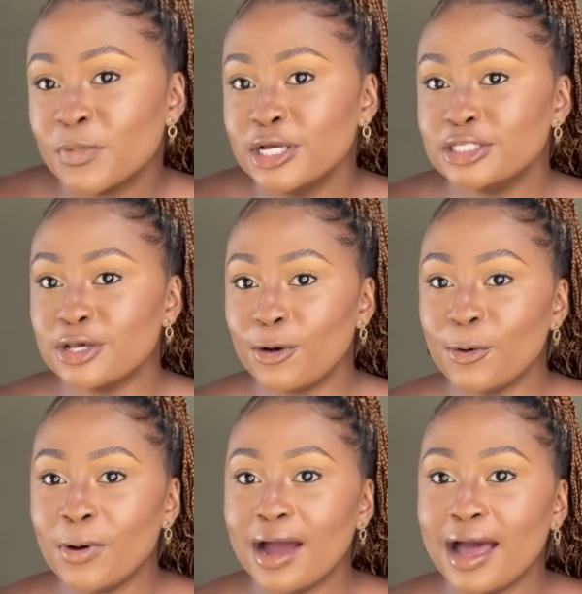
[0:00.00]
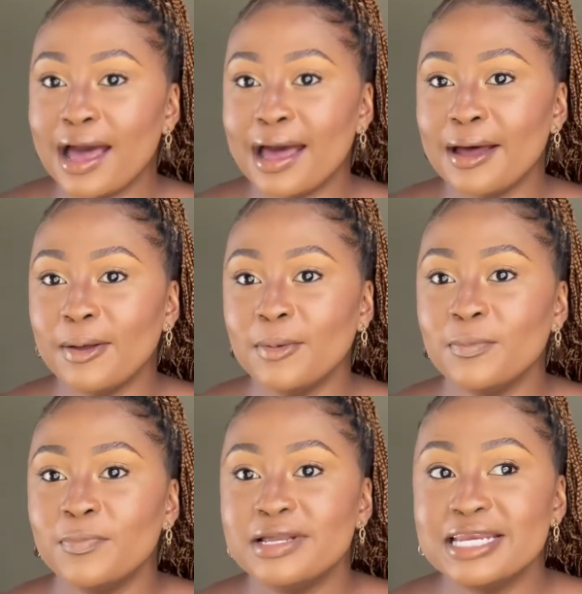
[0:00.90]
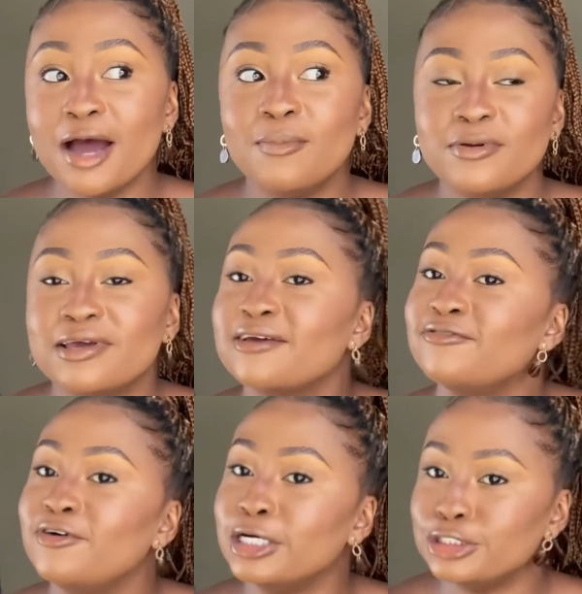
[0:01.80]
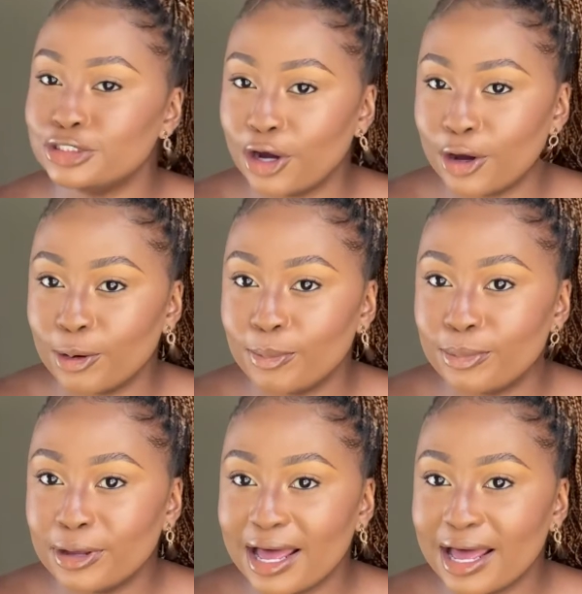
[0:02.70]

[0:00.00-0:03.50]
So now I'm looking for a job.